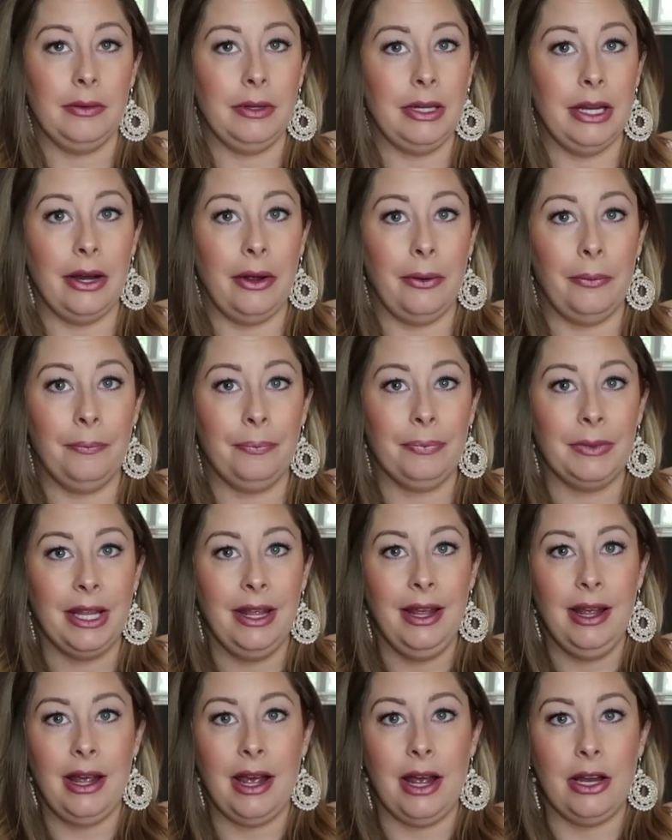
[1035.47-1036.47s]
you know,
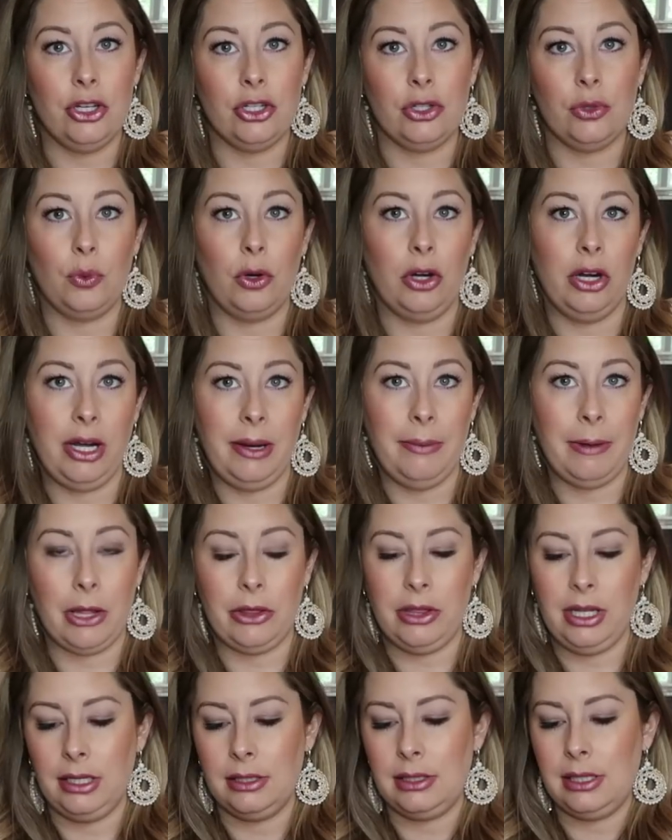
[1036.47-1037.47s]
I just worry
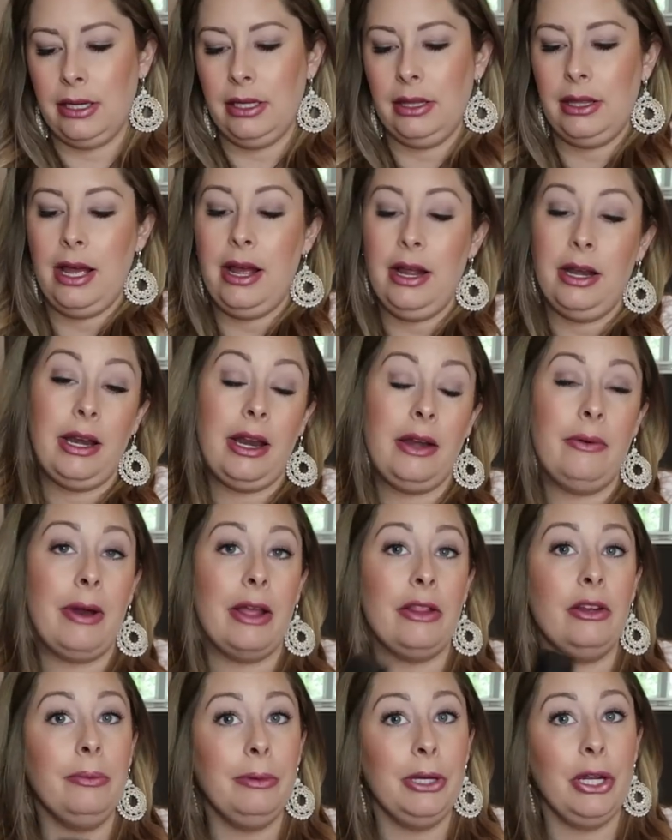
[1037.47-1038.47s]
about things like that, and I'd
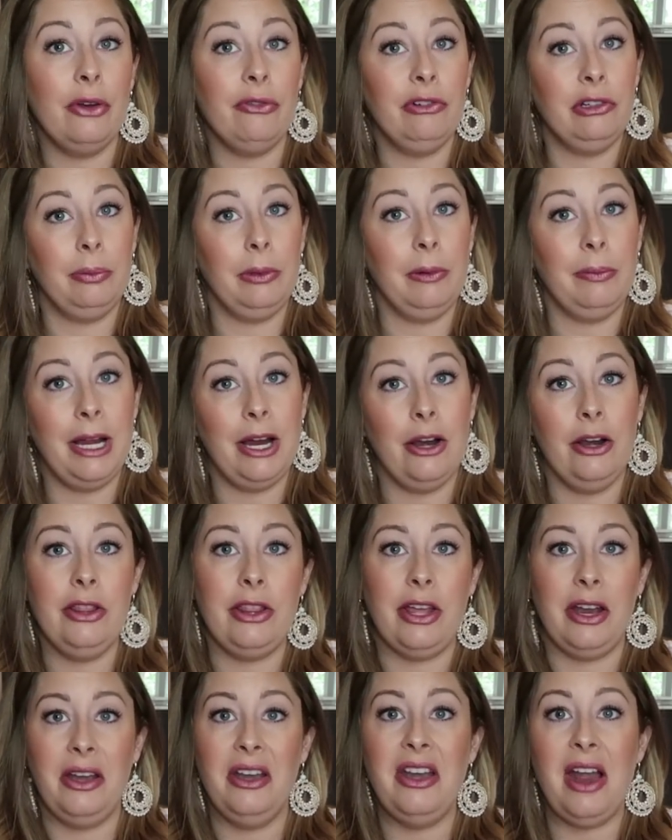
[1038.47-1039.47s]
rather be overprepared
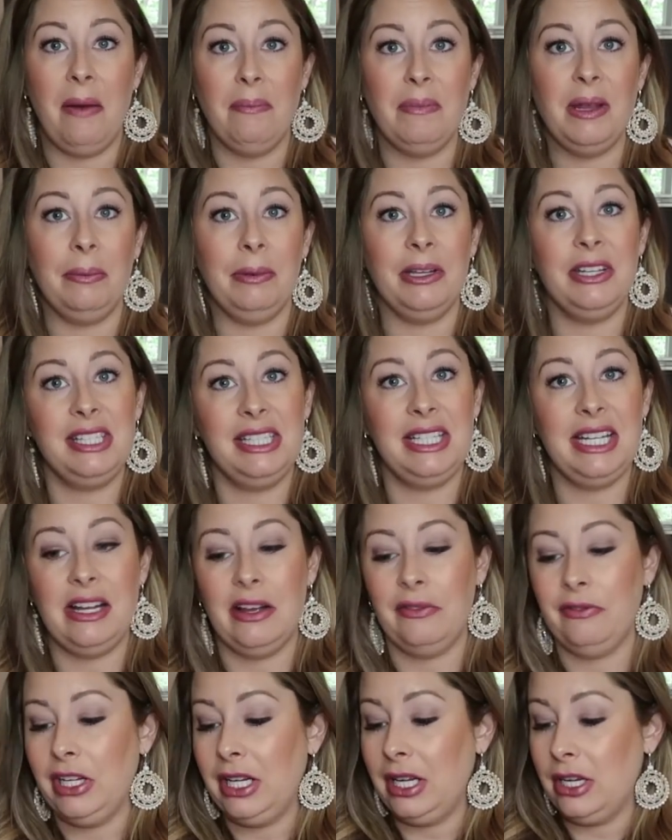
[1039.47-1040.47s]
than not be able to
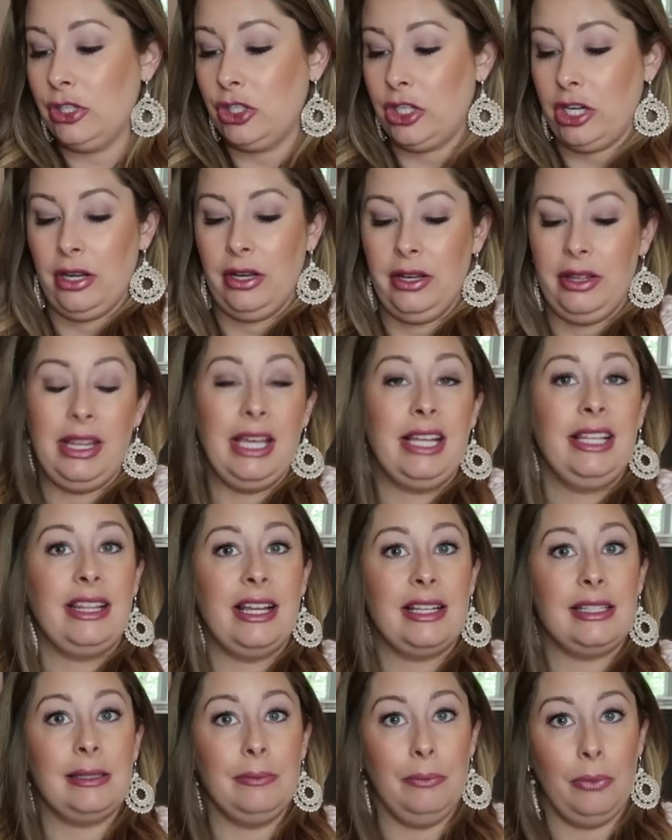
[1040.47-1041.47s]
see on vacation. I think
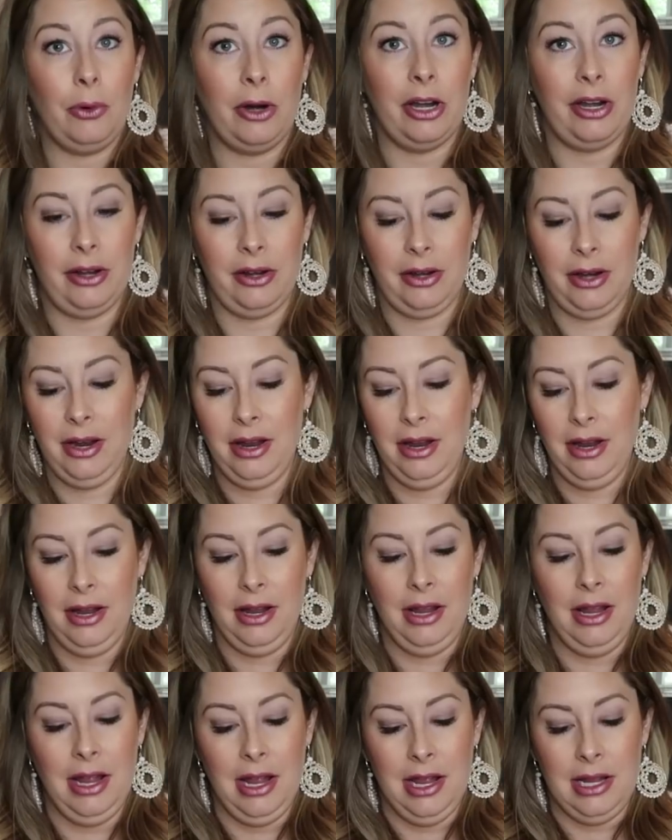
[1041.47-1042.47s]
that's important.
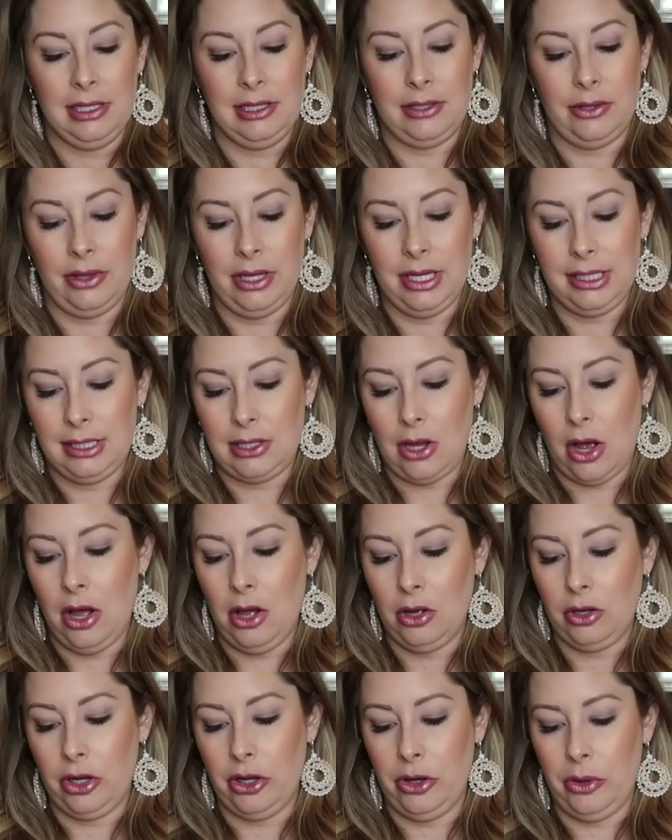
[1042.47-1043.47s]
So this
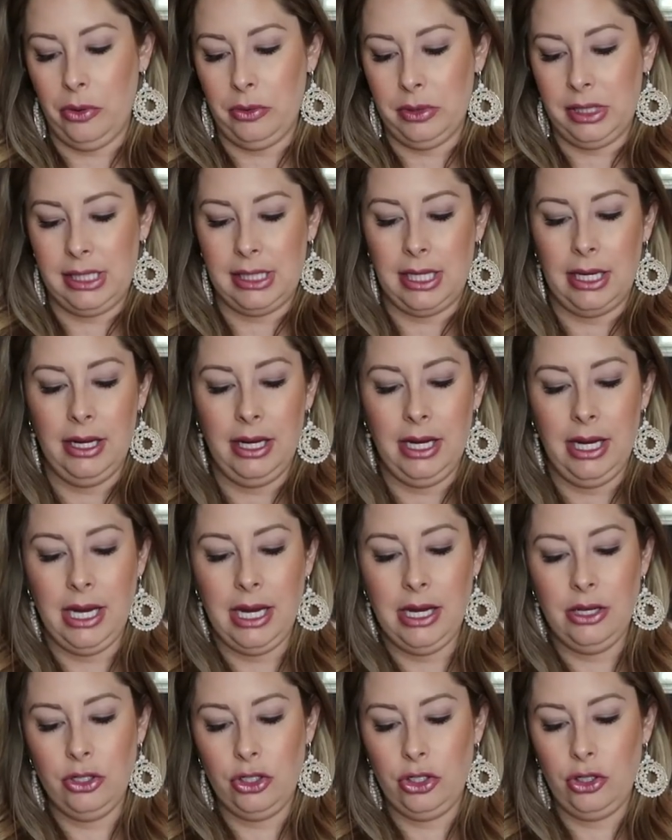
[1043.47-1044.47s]
all goes
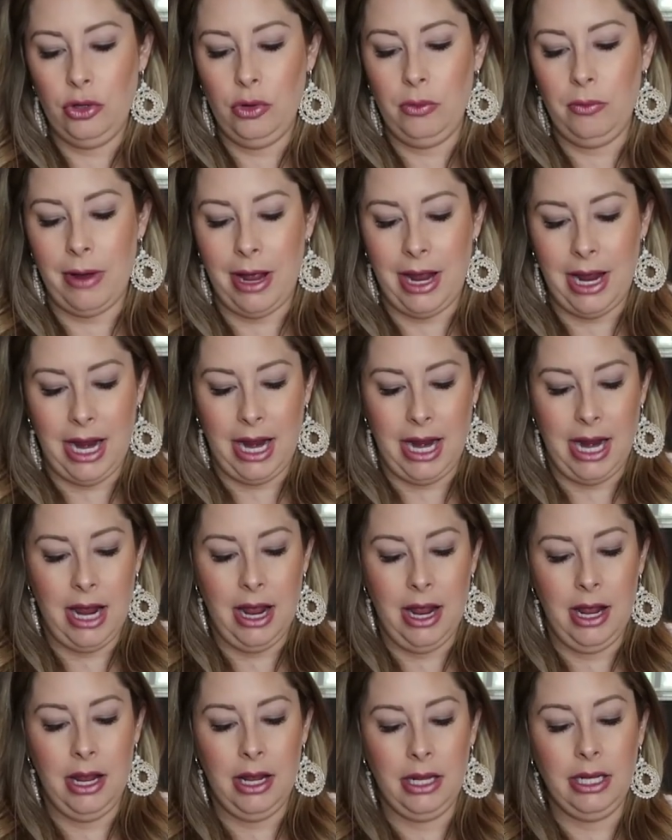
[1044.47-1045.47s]
into
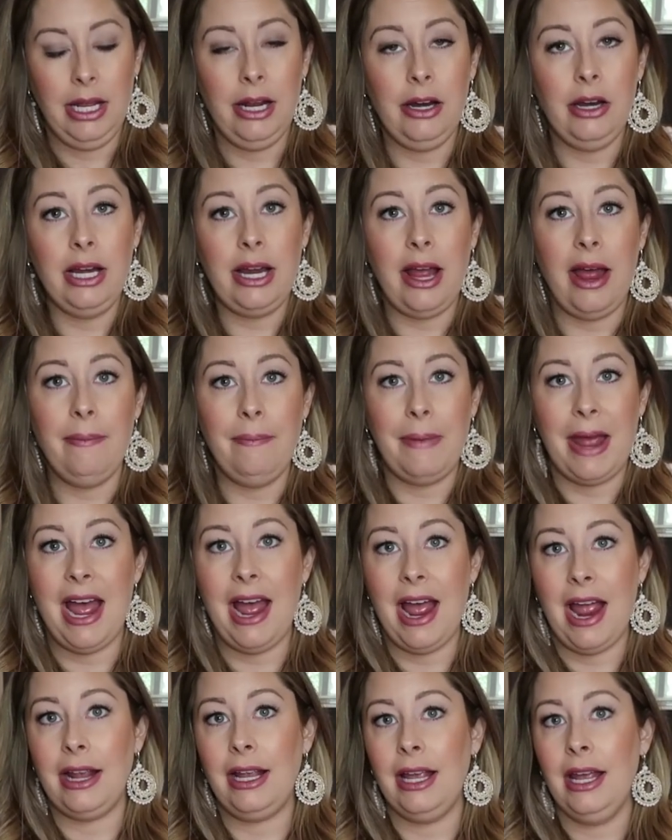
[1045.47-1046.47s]
my carry-on
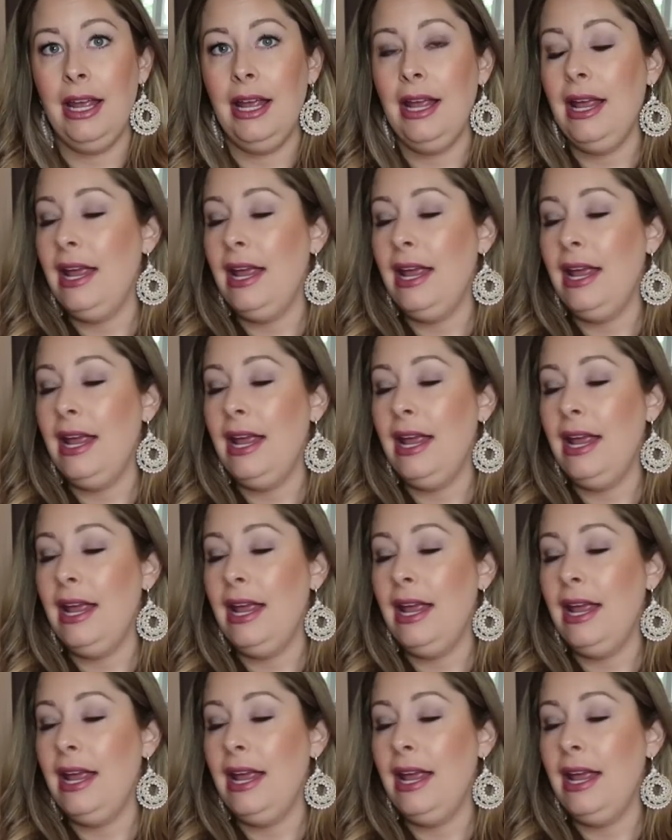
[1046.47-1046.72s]
bag,